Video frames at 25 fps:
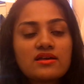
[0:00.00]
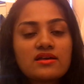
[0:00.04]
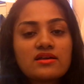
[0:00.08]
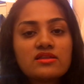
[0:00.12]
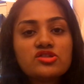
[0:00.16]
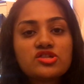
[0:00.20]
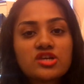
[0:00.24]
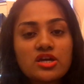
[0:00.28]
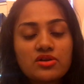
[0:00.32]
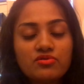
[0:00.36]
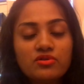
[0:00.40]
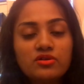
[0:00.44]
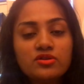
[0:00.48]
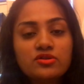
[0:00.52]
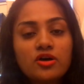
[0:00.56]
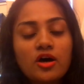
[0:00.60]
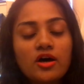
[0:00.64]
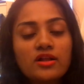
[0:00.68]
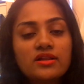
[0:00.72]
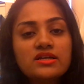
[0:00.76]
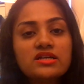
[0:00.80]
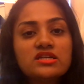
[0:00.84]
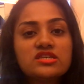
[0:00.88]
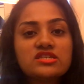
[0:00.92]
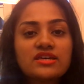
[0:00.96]
general
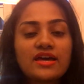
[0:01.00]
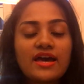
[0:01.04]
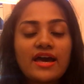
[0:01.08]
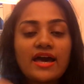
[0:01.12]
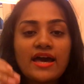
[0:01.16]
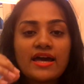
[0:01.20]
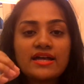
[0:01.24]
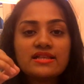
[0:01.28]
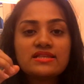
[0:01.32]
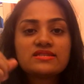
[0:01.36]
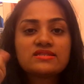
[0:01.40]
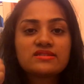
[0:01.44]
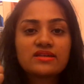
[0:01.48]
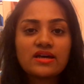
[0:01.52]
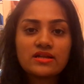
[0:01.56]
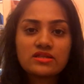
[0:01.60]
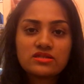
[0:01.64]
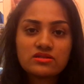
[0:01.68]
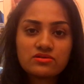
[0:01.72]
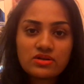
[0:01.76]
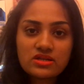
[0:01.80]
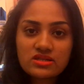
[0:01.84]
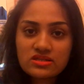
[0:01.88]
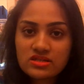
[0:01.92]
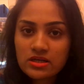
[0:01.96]
knowledge, and
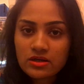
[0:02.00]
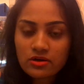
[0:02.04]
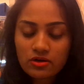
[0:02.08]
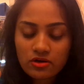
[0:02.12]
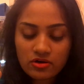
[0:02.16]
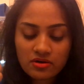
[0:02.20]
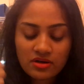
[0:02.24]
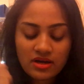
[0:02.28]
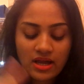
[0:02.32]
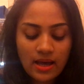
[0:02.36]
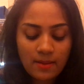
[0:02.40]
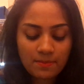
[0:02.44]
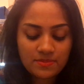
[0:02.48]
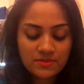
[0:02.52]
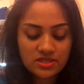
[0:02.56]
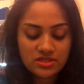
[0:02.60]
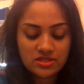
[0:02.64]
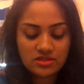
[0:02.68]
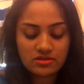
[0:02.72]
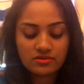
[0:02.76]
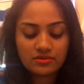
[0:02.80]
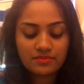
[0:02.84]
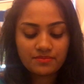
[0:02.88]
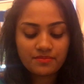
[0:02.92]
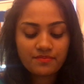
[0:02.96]
science reasoning or
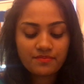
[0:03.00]
aptitude.